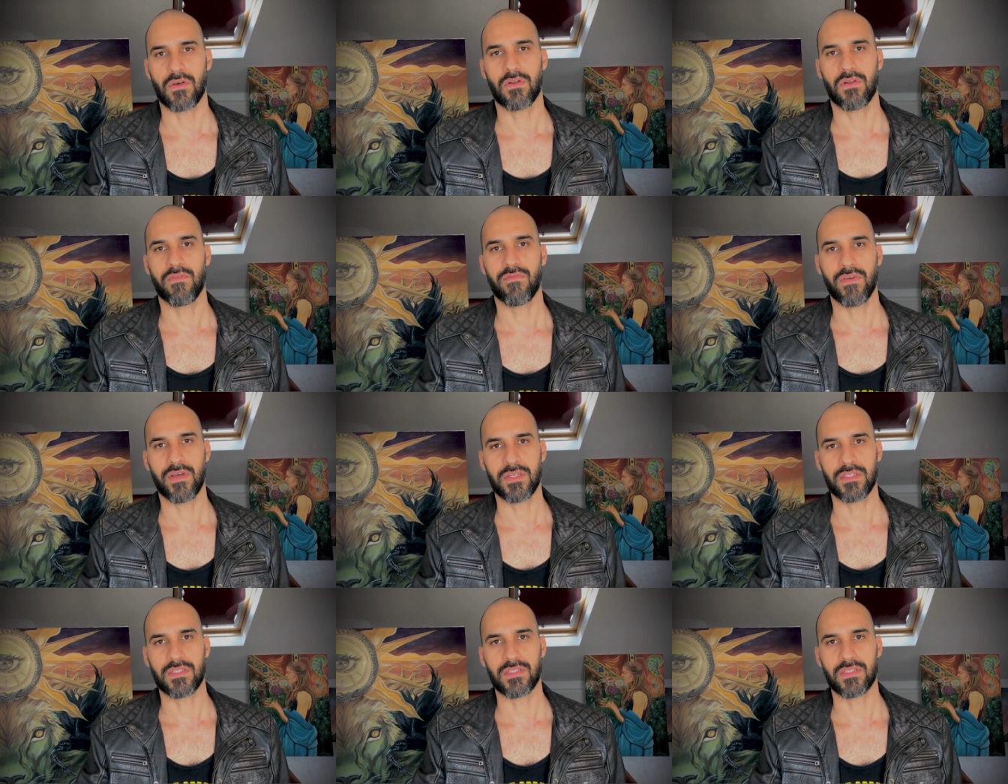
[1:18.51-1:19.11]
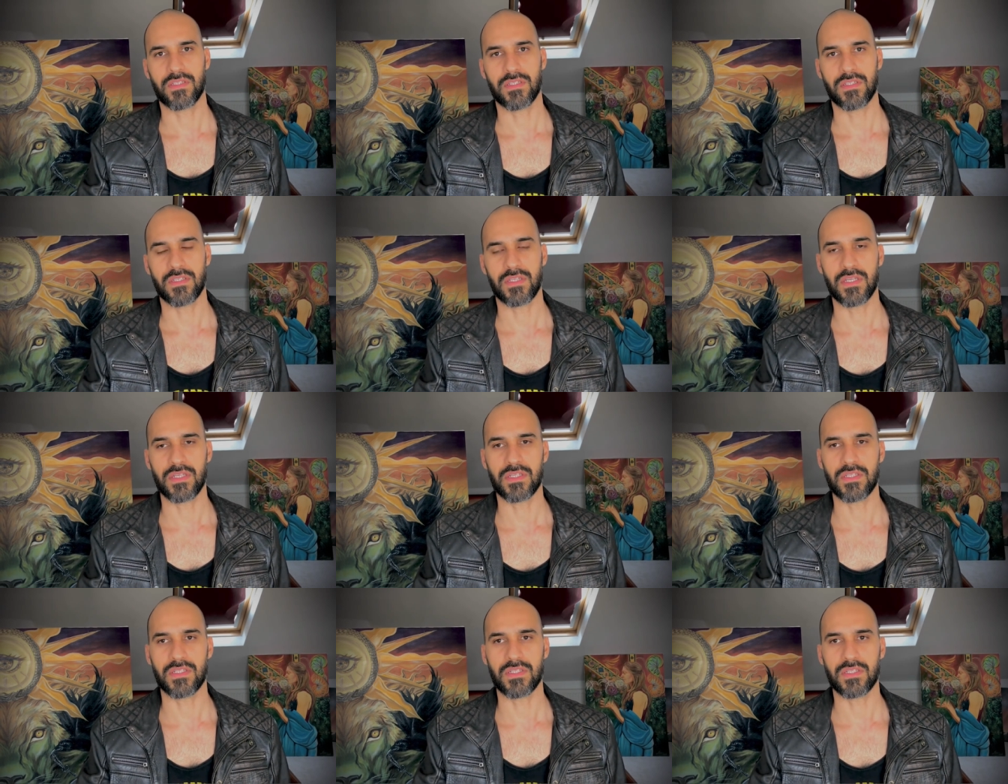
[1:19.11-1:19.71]
in all of
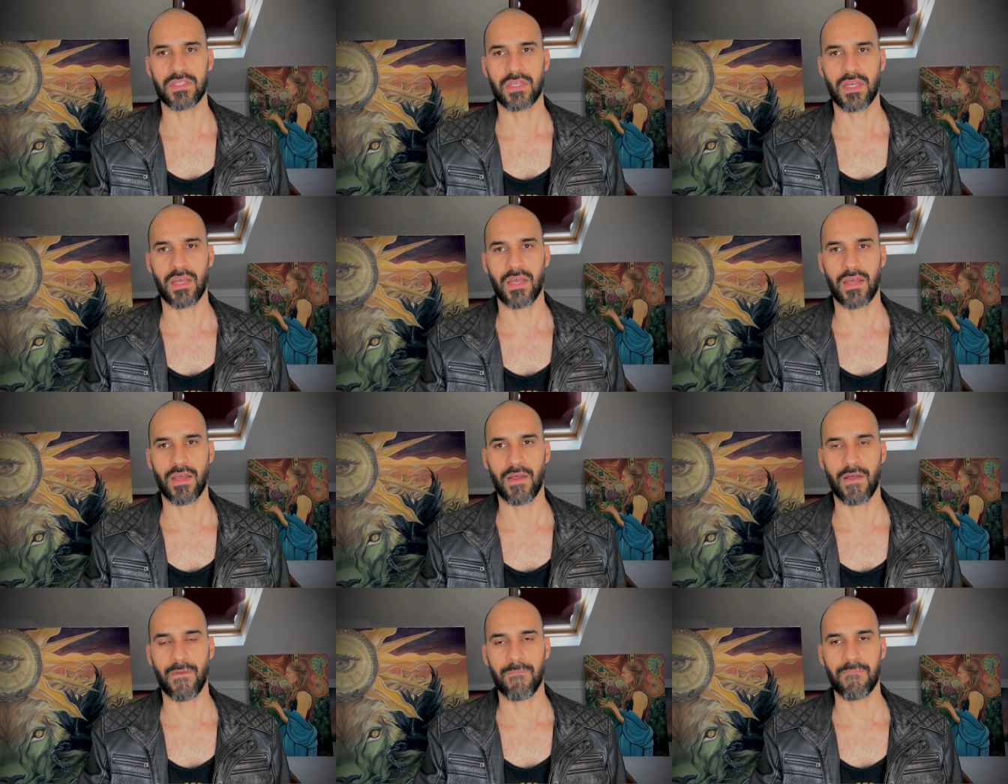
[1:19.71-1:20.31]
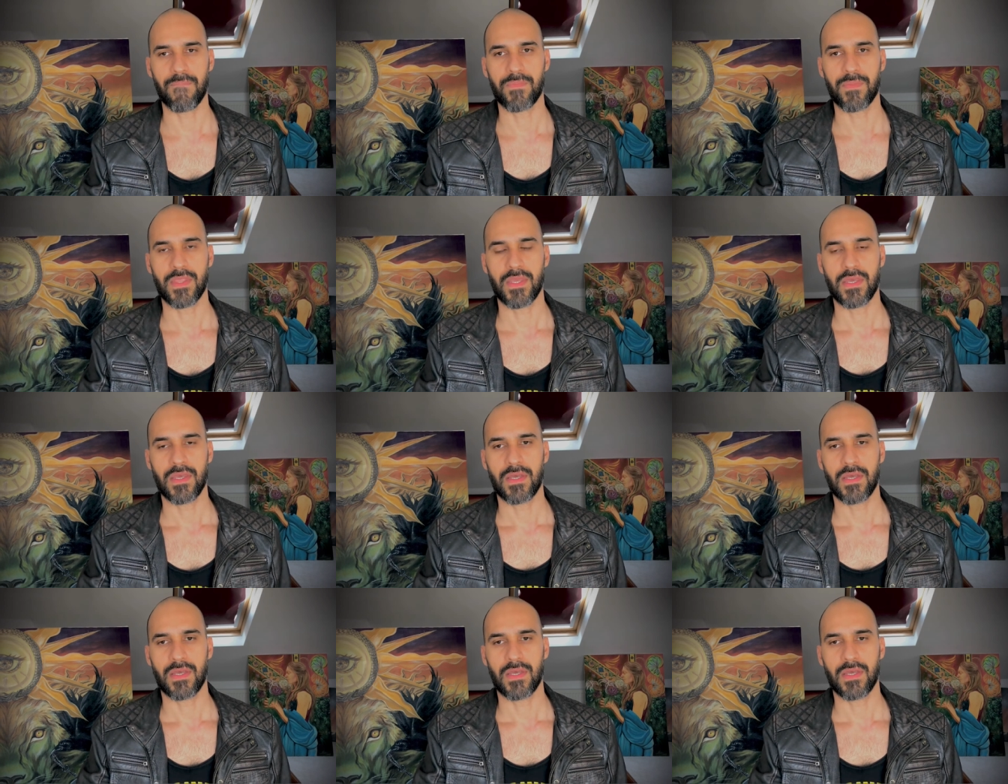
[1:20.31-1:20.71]
us, this uh,